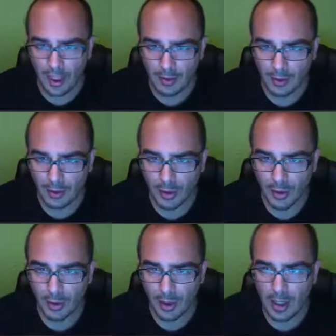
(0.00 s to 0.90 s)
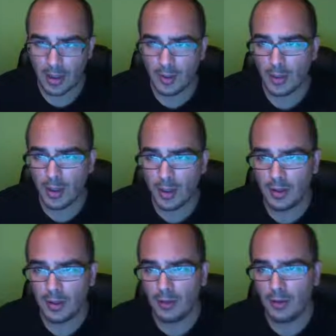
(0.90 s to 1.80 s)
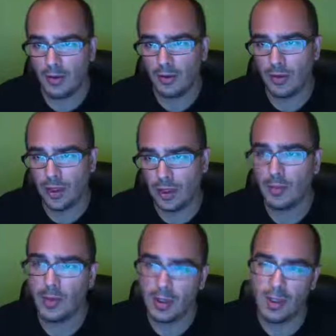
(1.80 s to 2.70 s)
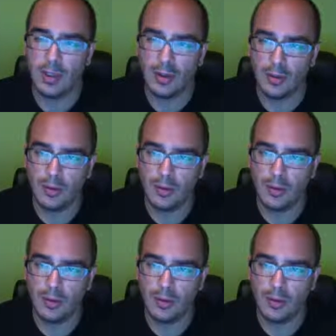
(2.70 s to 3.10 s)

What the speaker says: what's called heading 1, heading 2,